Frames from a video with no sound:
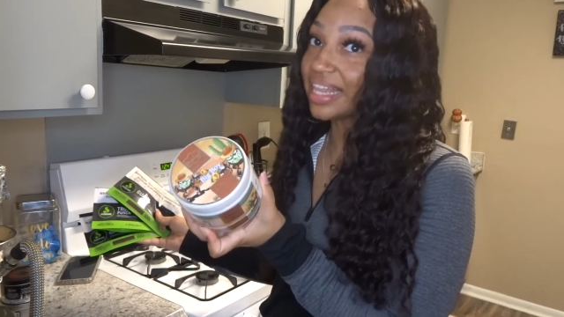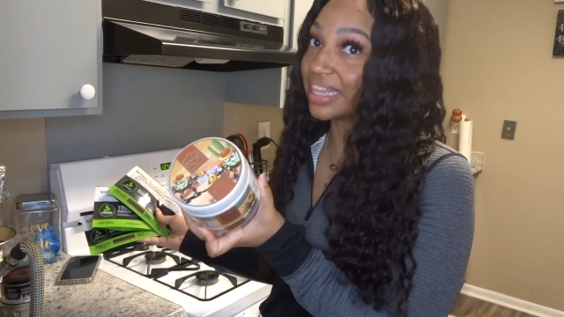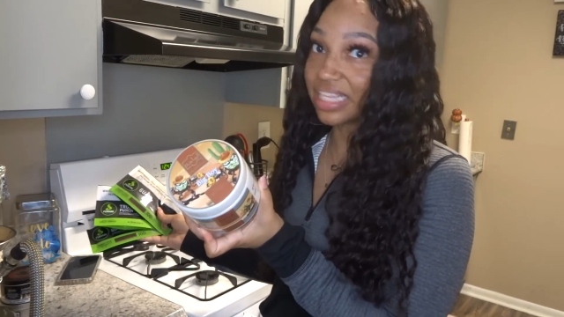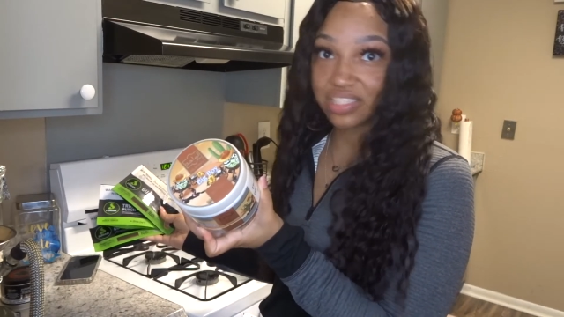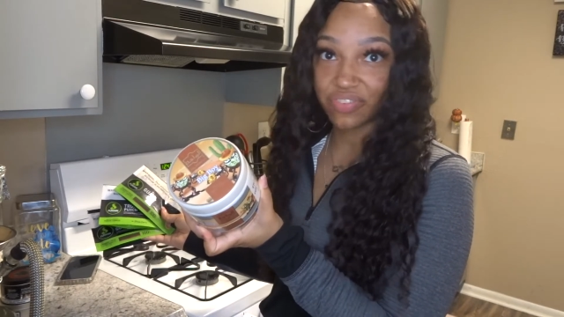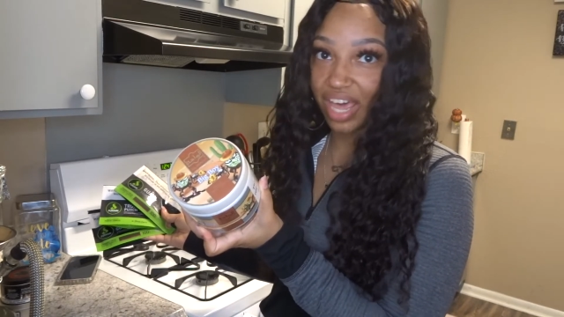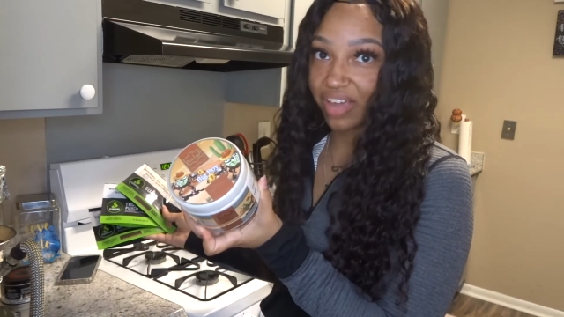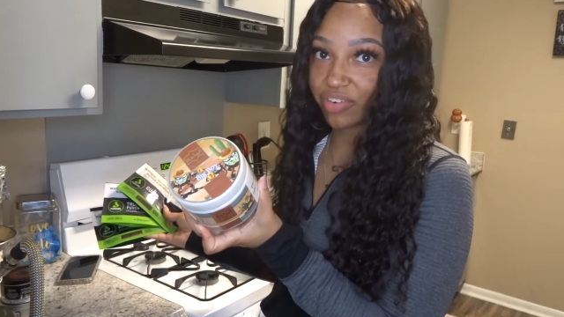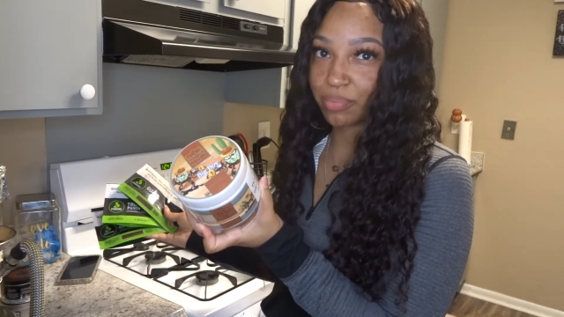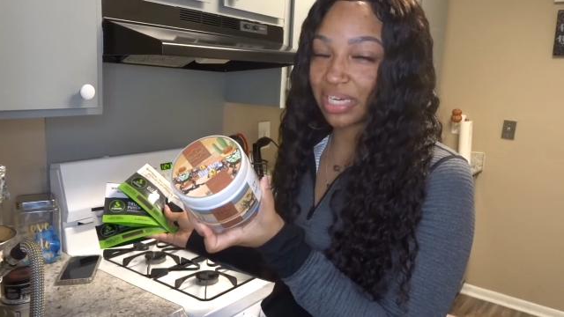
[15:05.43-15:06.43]
this
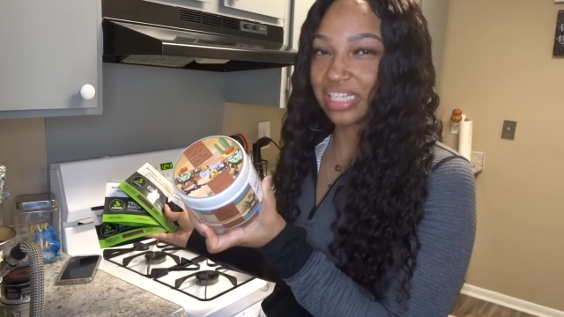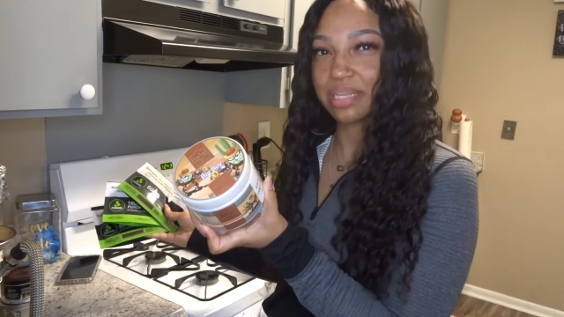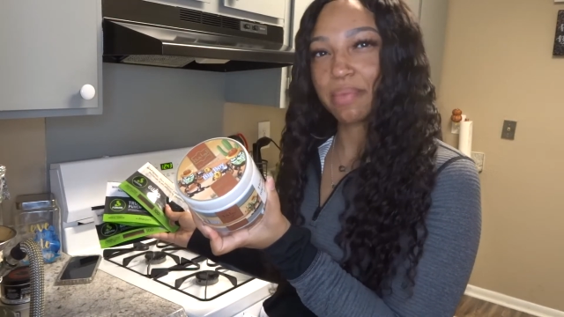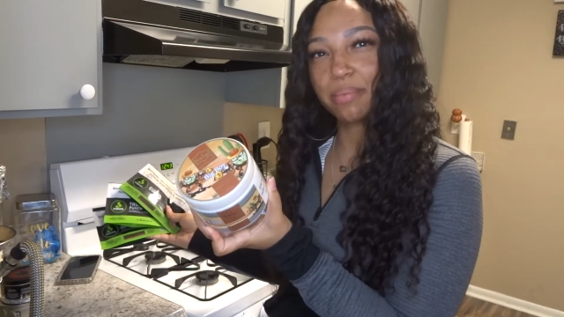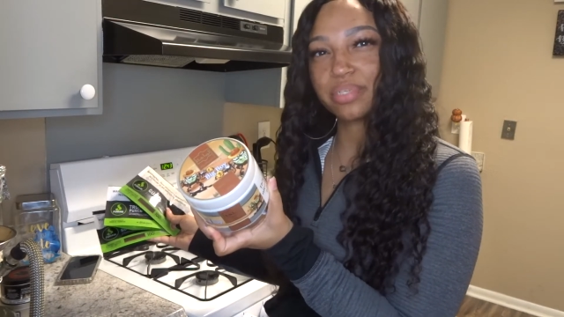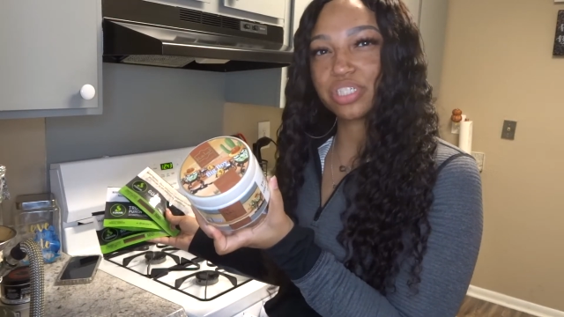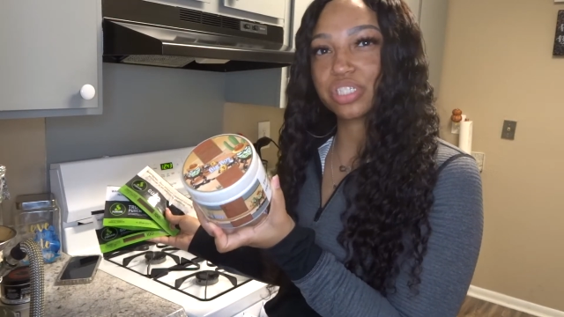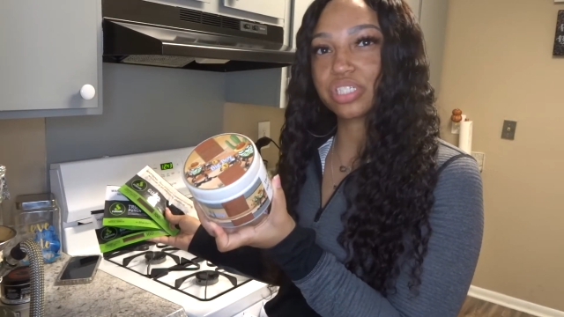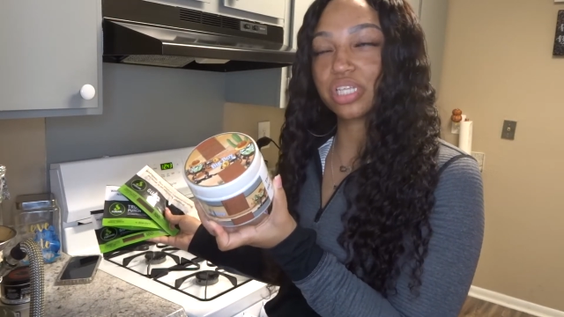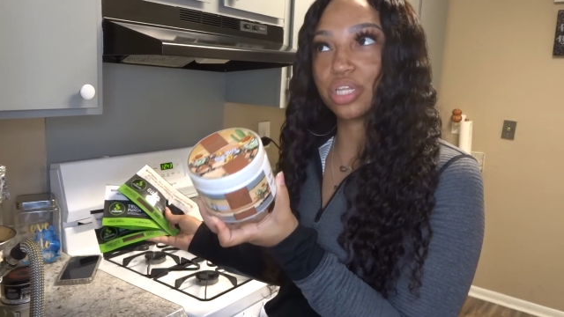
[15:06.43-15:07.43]
flavor because it may be
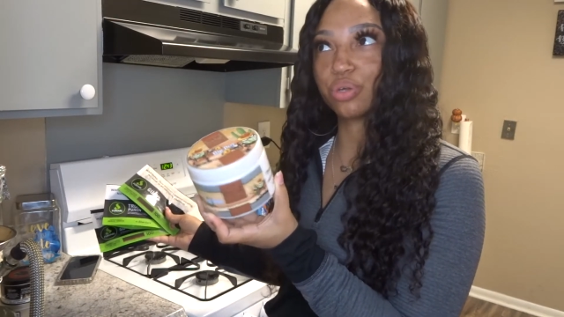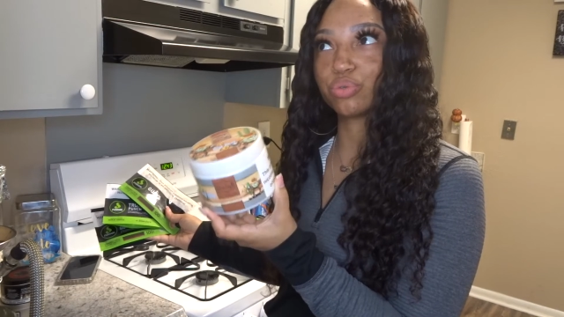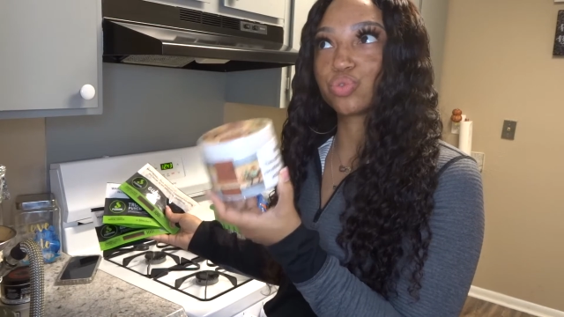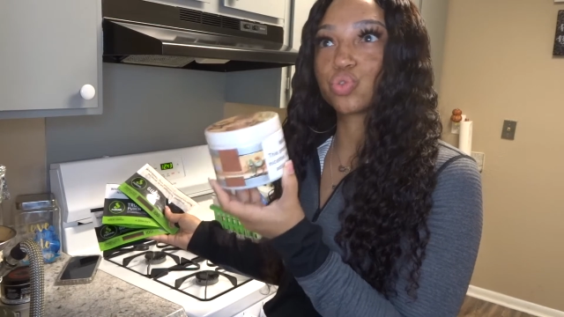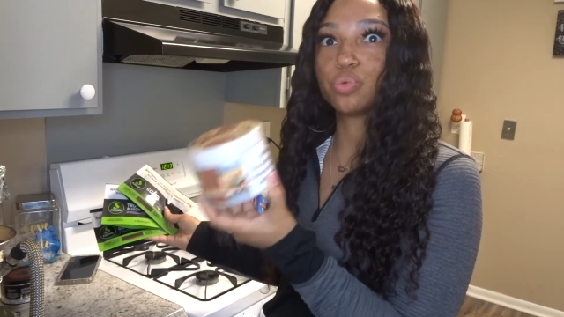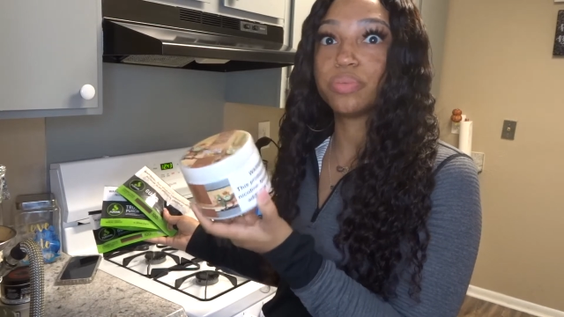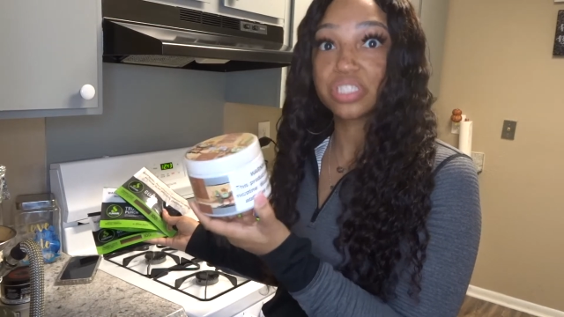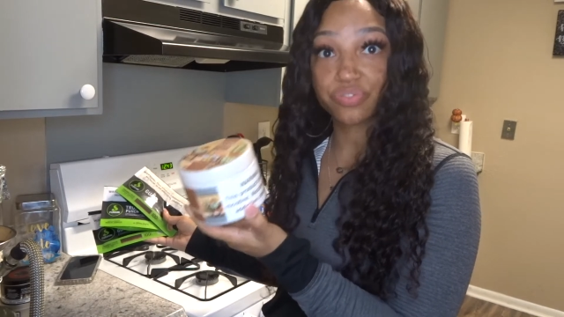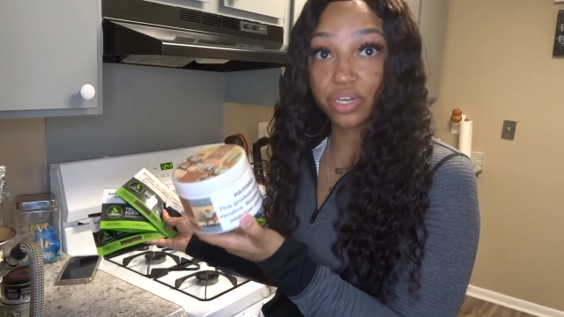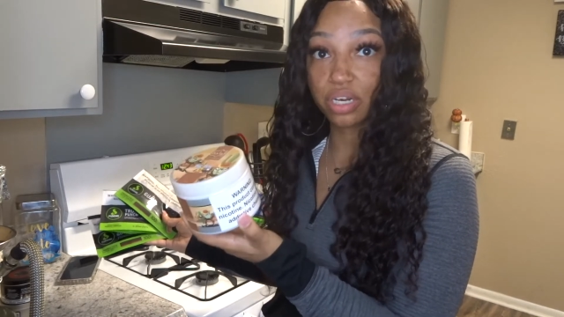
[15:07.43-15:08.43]
just a little too much
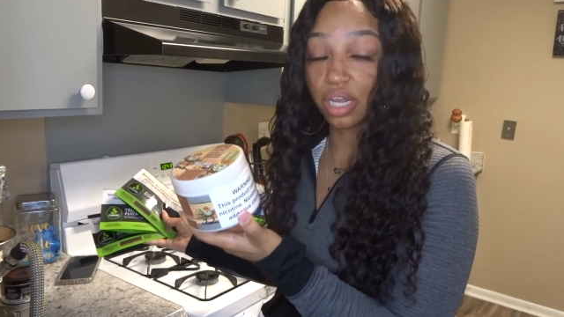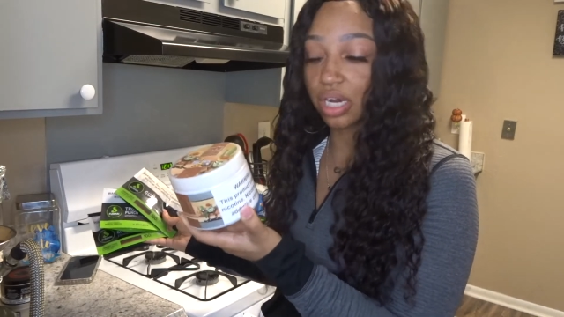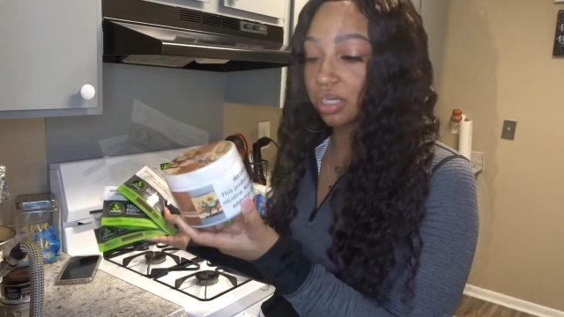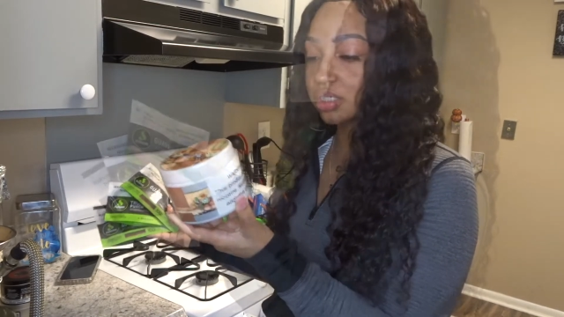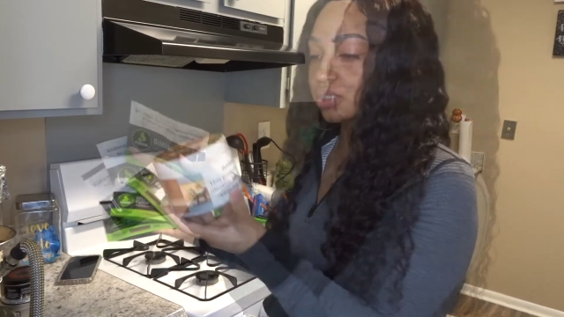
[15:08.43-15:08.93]
for your lungs.